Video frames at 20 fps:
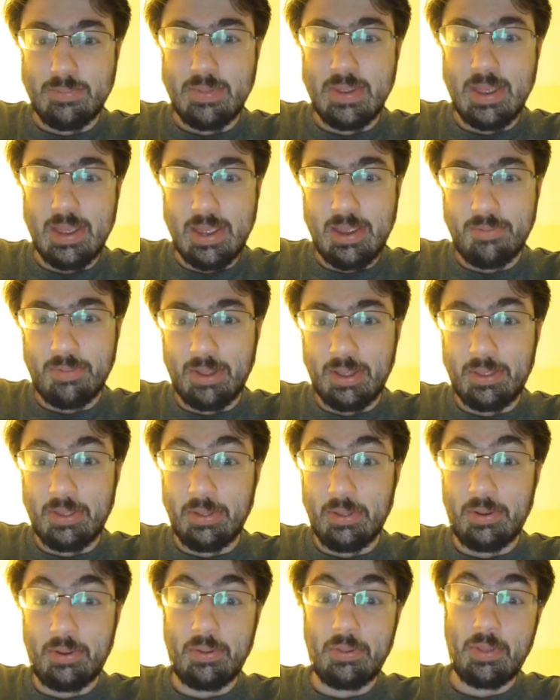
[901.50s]
behave like
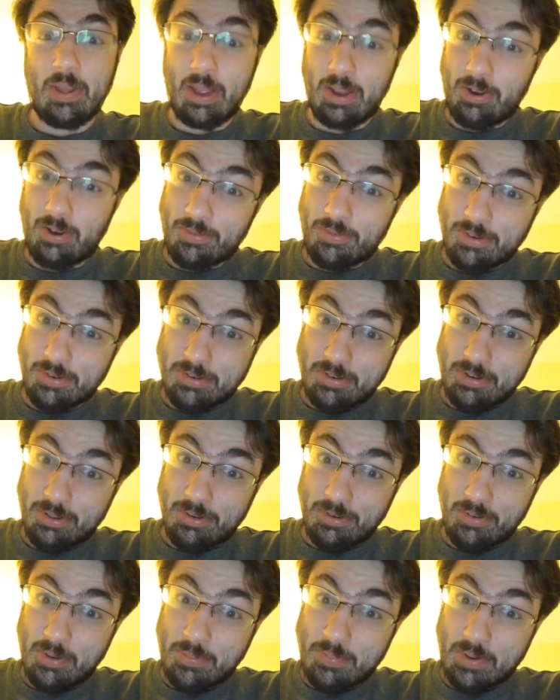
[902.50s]
the lighter version of the
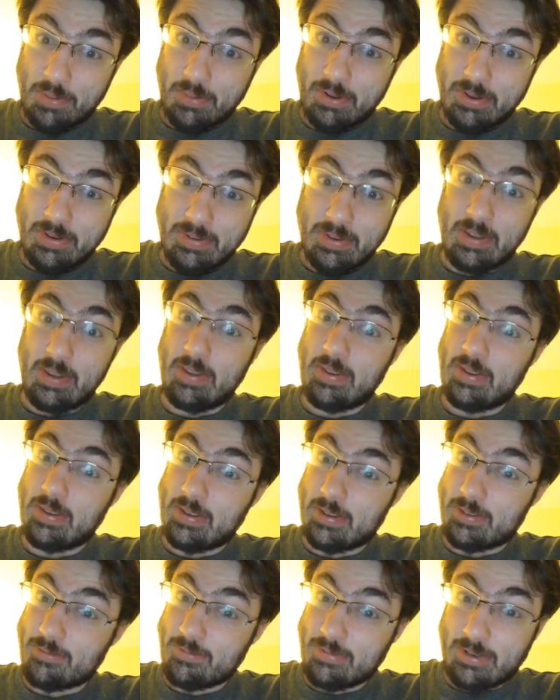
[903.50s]
Republicans,
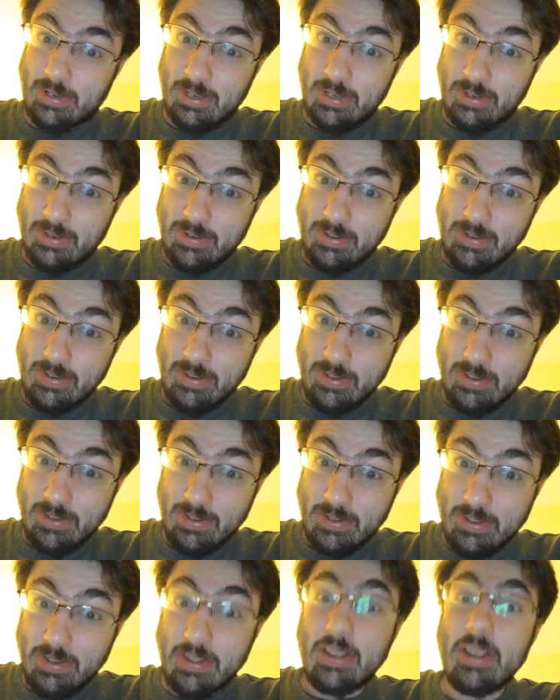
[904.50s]
guess what?
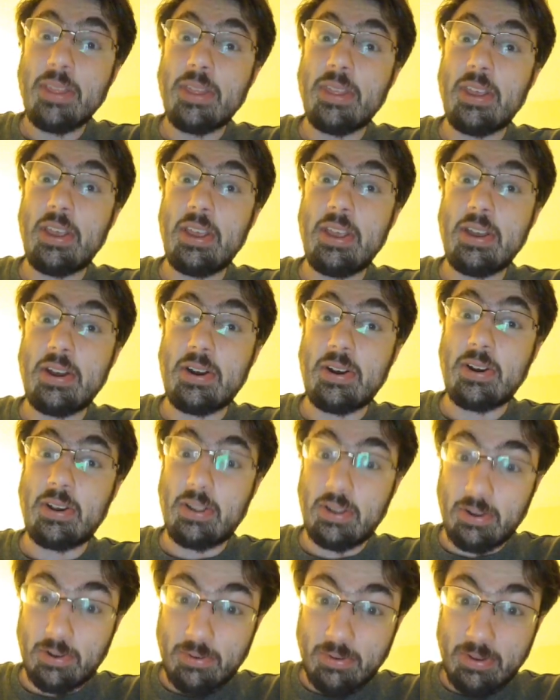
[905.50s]
They are
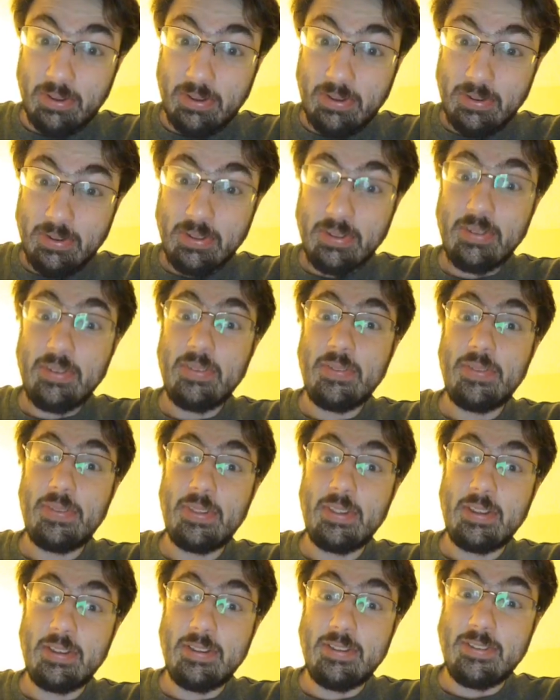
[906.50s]
going
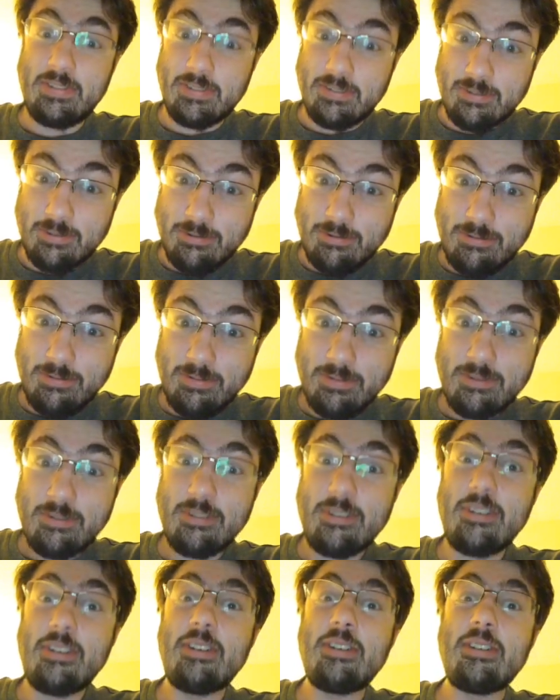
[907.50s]
to
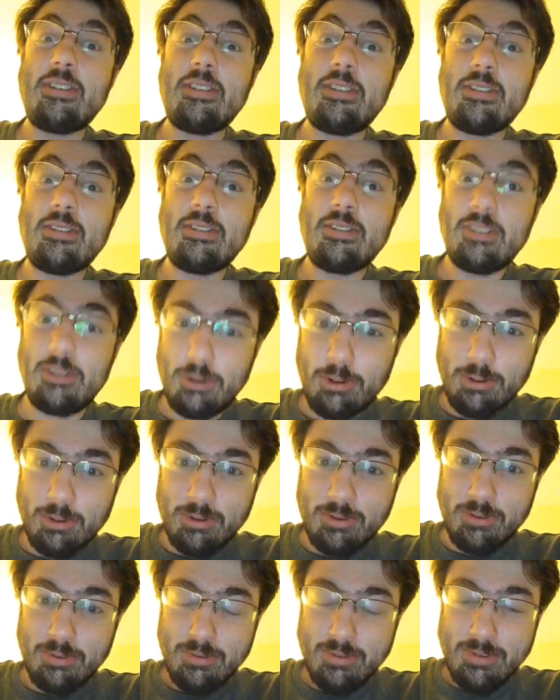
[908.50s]

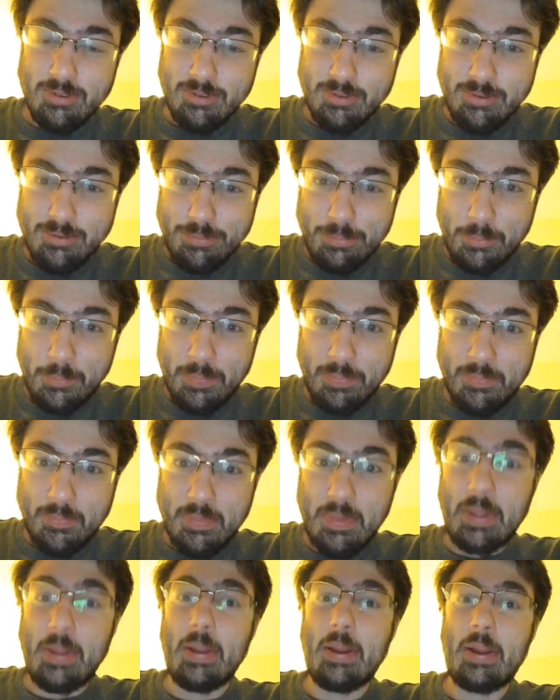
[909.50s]
lose
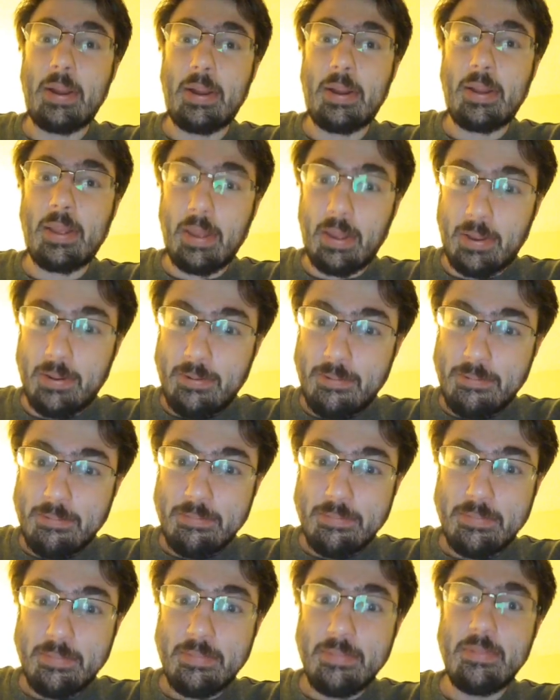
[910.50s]
again
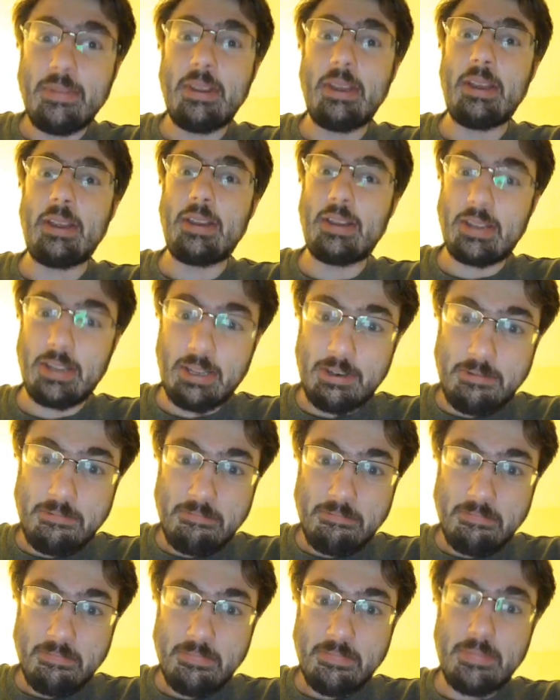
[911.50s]
and again
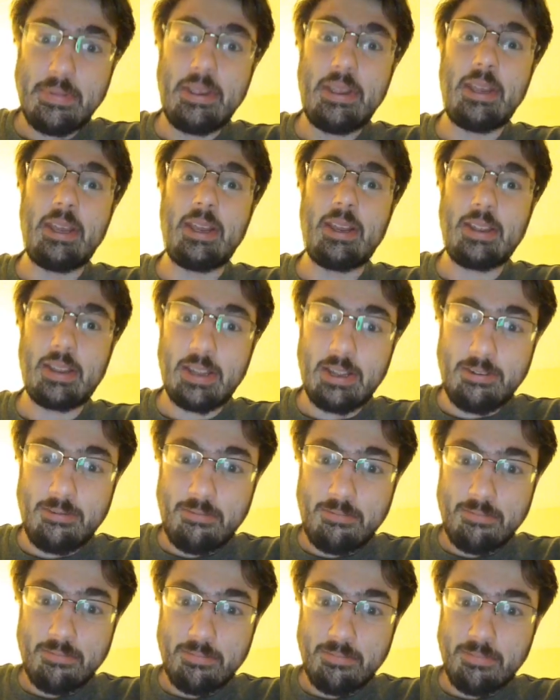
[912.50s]
and again
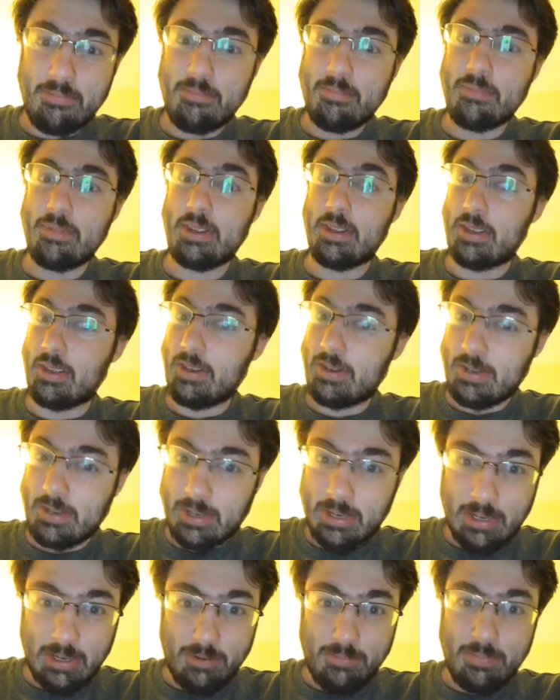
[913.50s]
and
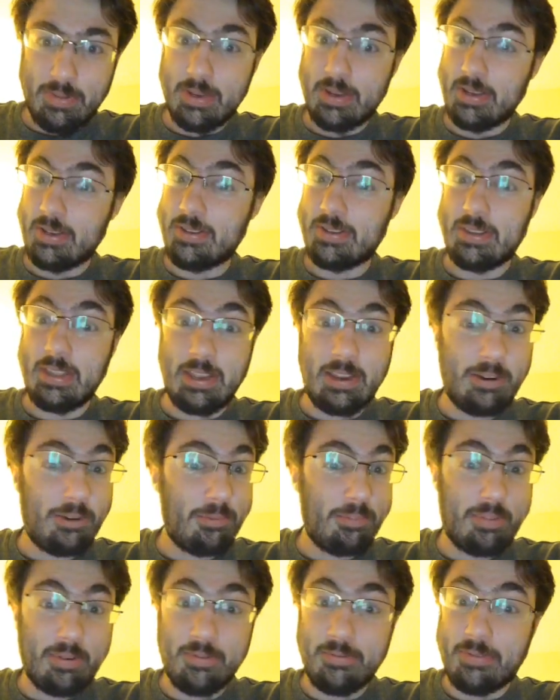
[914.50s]
again because they
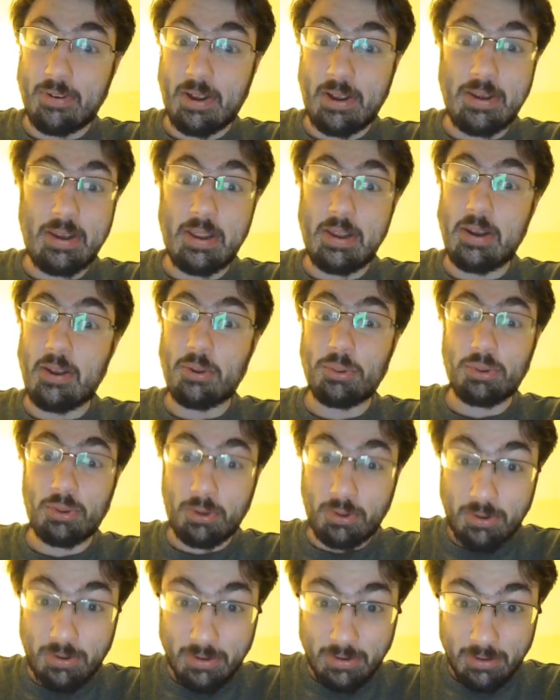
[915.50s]
don't provide an
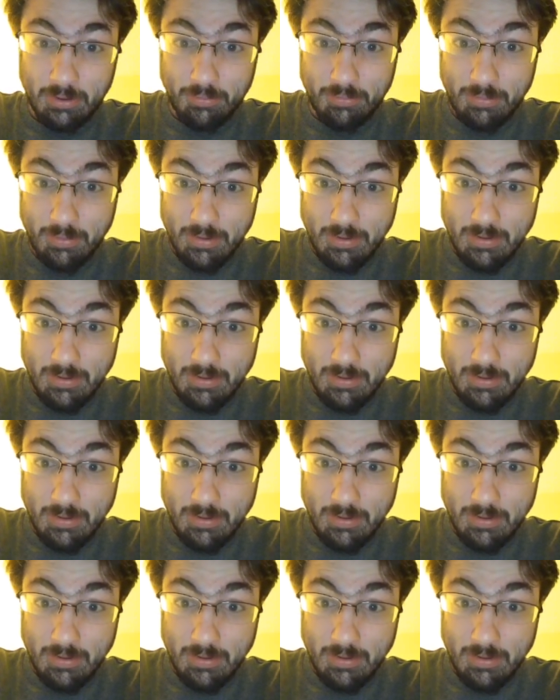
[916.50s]
alternative.